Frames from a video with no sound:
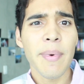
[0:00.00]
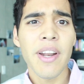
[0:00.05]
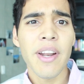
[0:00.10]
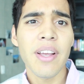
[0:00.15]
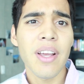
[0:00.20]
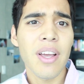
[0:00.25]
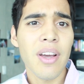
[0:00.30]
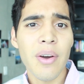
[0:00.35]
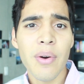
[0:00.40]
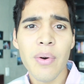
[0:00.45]
I'm
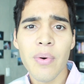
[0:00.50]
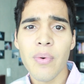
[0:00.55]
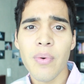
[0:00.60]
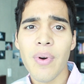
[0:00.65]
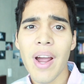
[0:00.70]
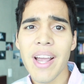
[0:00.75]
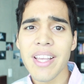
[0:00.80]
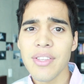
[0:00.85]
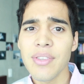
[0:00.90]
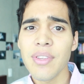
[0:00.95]
gonna go
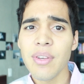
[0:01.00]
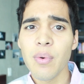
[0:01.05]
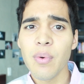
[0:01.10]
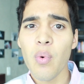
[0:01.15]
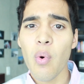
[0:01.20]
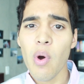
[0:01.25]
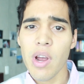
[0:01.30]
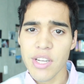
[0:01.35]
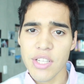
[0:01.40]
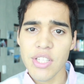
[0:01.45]
right to the
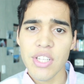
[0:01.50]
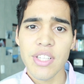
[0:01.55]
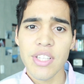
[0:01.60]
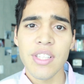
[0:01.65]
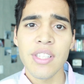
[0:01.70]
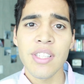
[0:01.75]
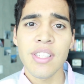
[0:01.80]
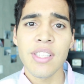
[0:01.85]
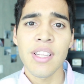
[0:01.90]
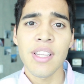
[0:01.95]

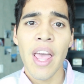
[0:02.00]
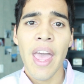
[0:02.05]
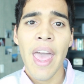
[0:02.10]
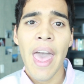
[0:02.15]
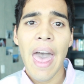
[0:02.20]
questions